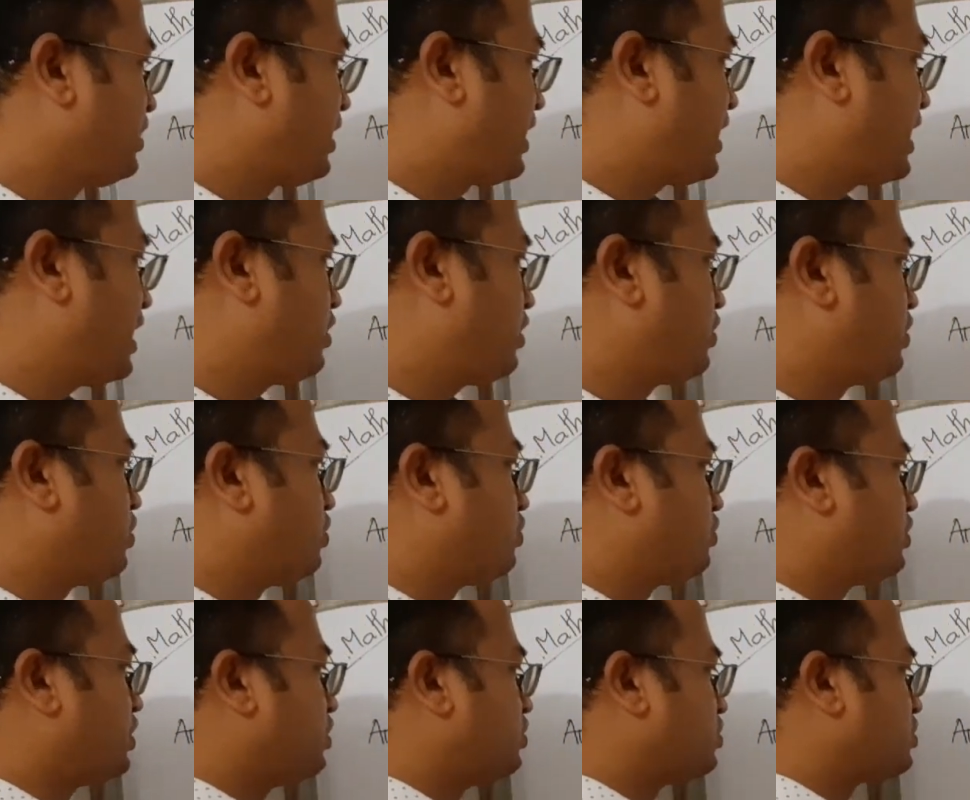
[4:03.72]
can
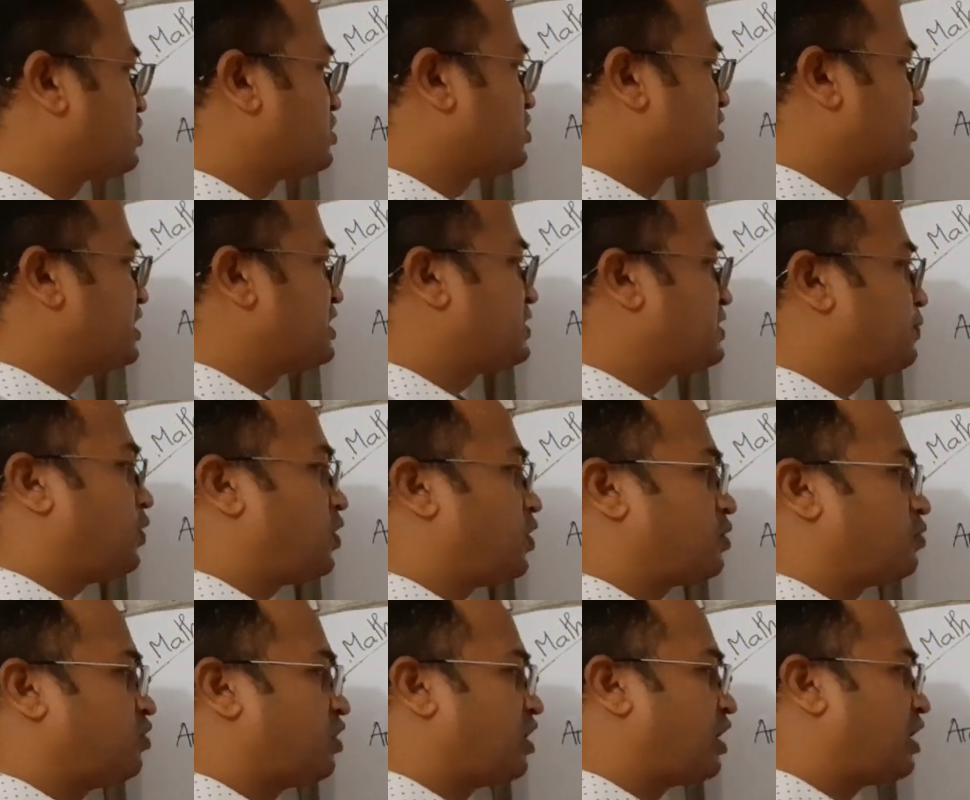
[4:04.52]
you use this
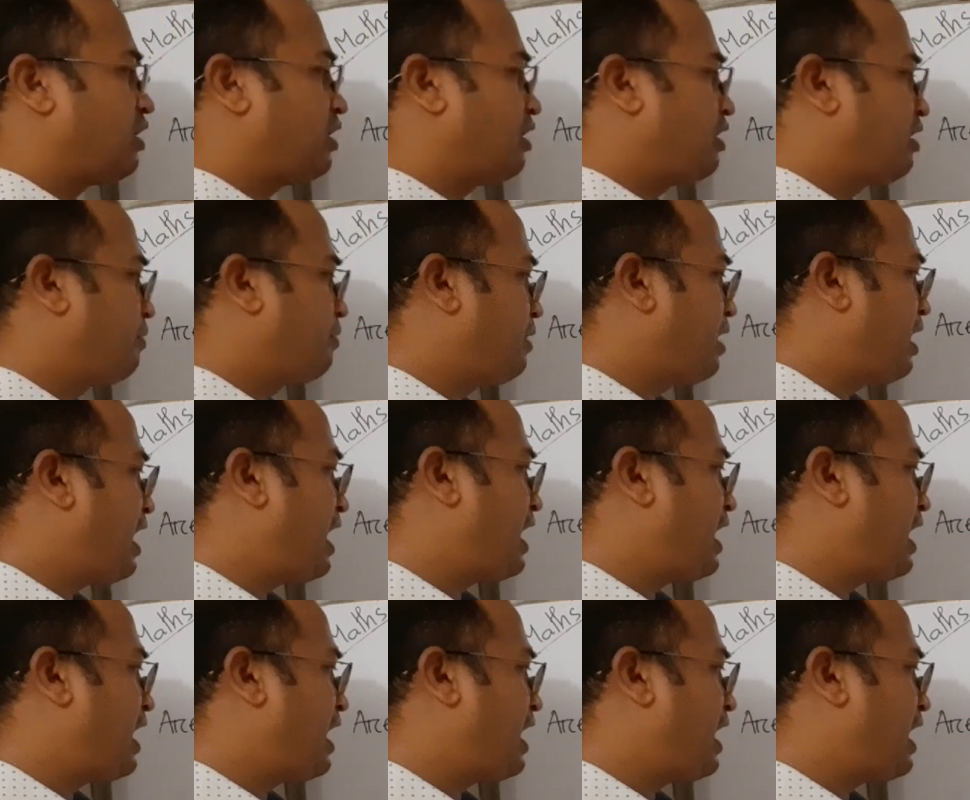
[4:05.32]
formula,